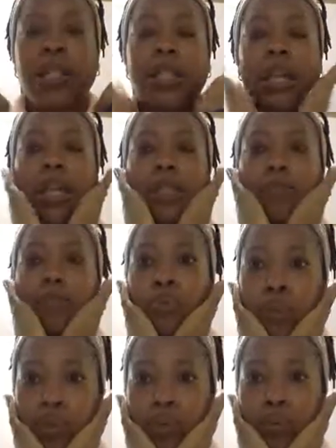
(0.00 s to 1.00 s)
stays
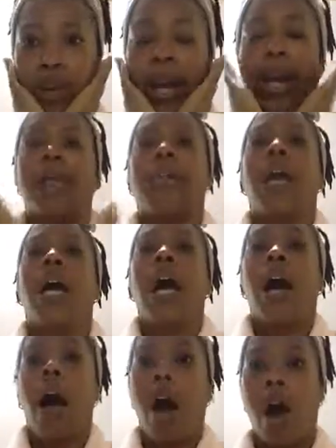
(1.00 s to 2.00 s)
moisturized
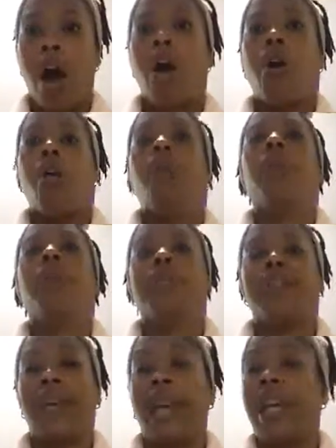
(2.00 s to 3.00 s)
all
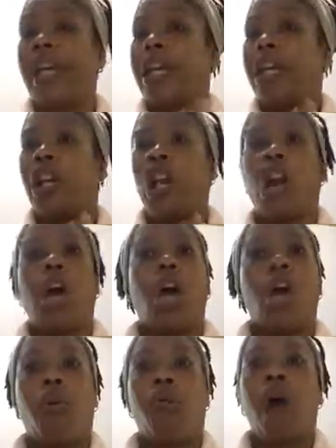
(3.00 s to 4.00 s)
day
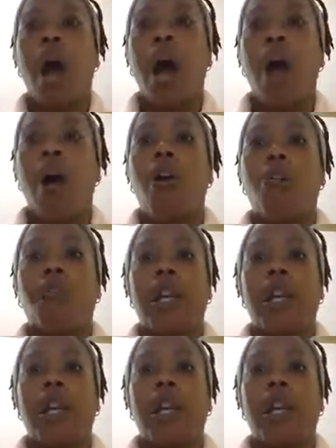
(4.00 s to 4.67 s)
long, all